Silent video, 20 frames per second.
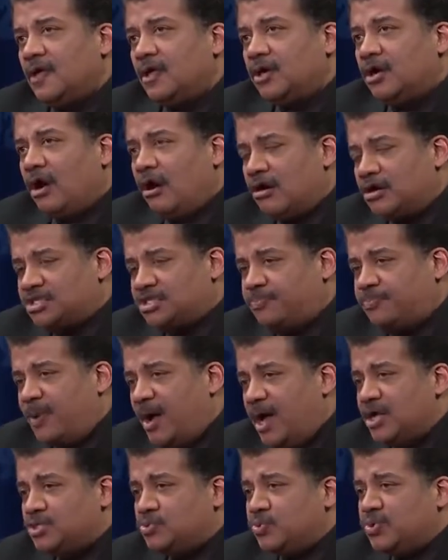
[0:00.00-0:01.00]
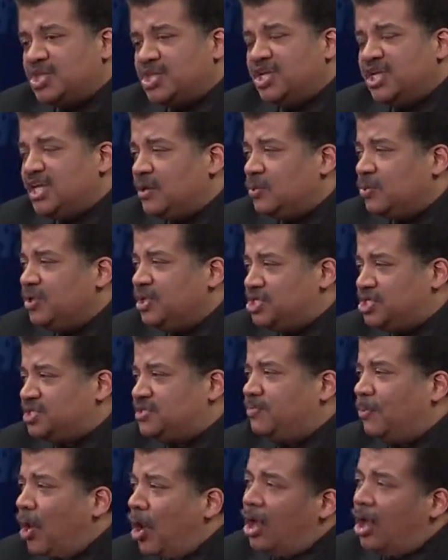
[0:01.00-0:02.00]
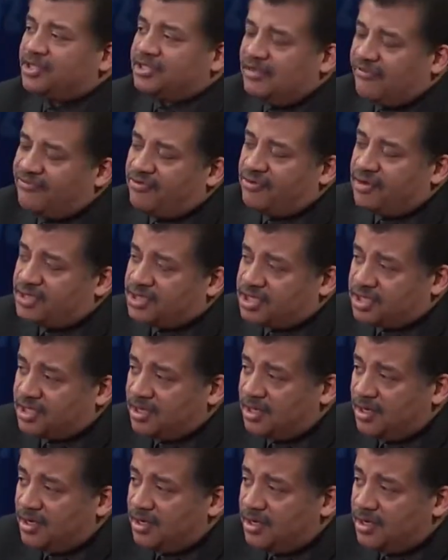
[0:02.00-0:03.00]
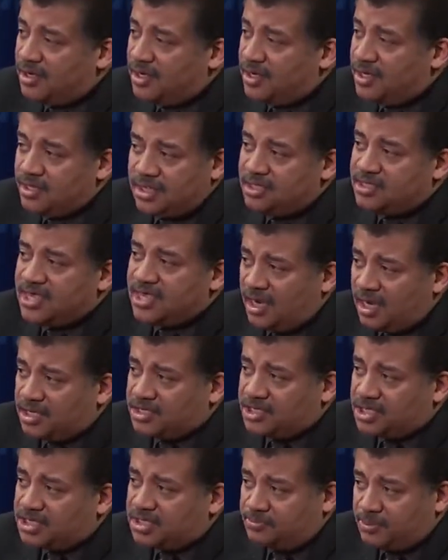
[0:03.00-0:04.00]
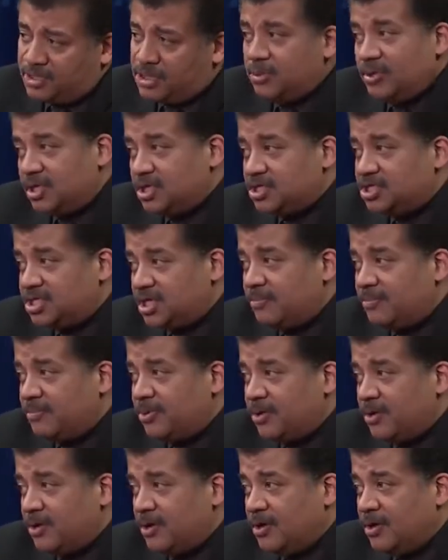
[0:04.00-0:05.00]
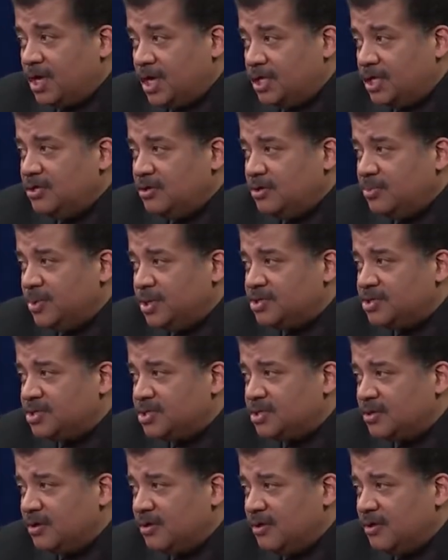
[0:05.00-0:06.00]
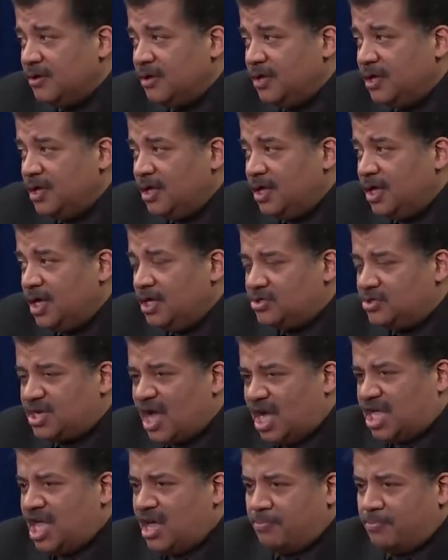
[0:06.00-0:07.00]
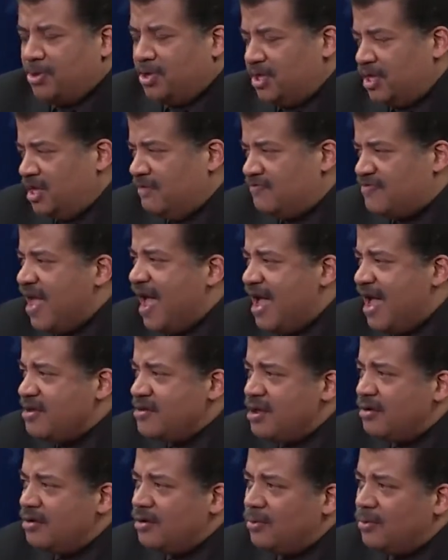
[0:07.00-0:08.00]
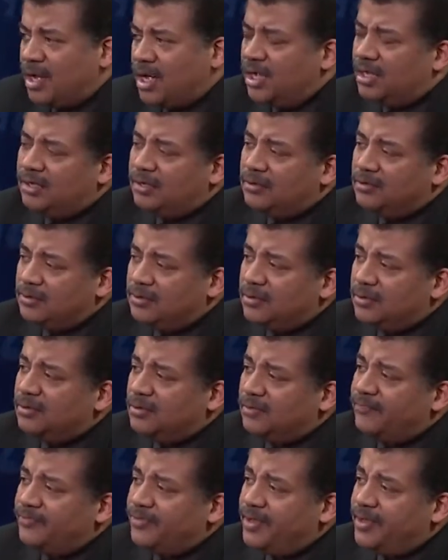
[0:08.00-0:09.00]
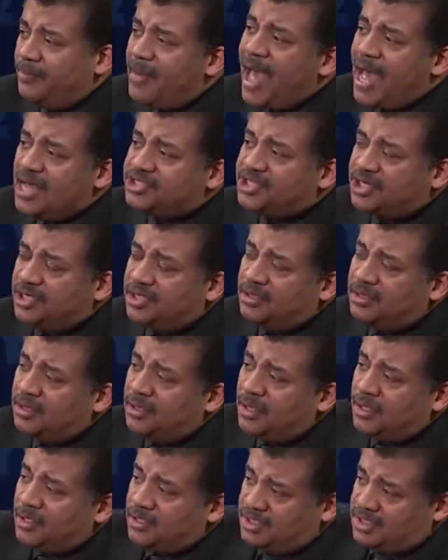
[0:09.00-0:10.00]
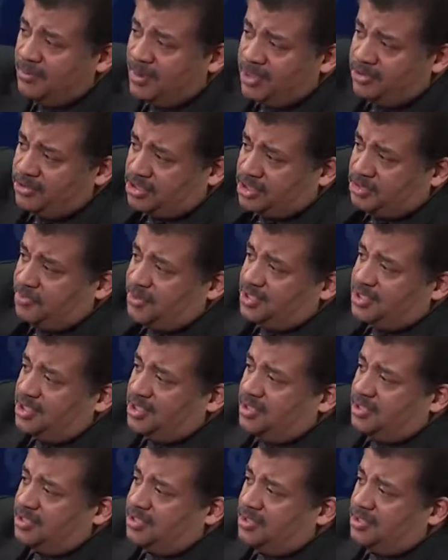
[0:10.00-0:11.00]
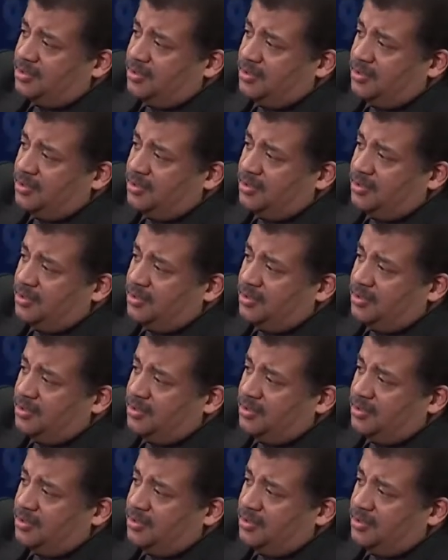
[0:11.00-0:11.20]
corresponds with an equally small difference in the intelligence between a chimp and humans. And you say, I can't believe that. No. Well, imagine some other species